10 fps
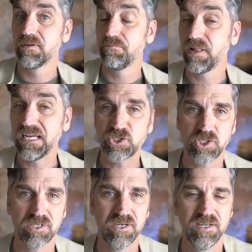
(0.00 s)

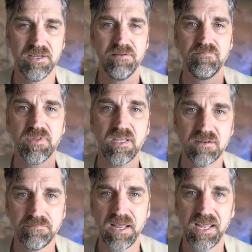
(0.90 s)
pleasure
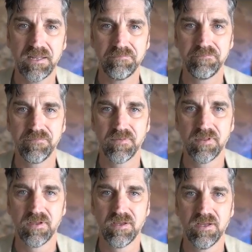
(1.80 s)
and pain.
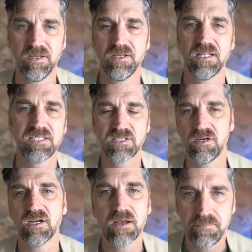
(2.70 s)
Let's
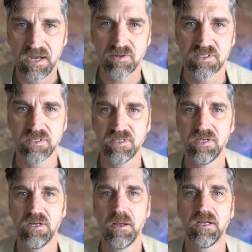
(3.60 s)
talk about
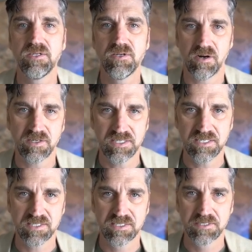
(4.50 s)

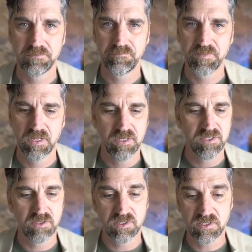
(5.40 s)
darkness.
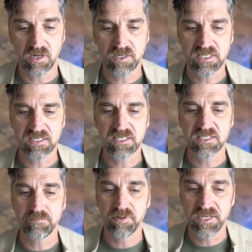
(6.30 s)
So darkness is
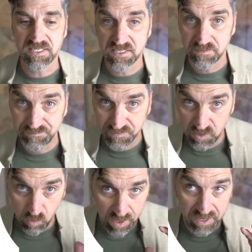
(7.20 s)
a place
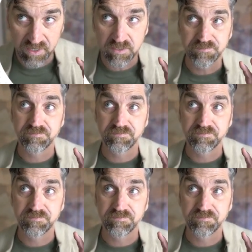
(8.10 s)
where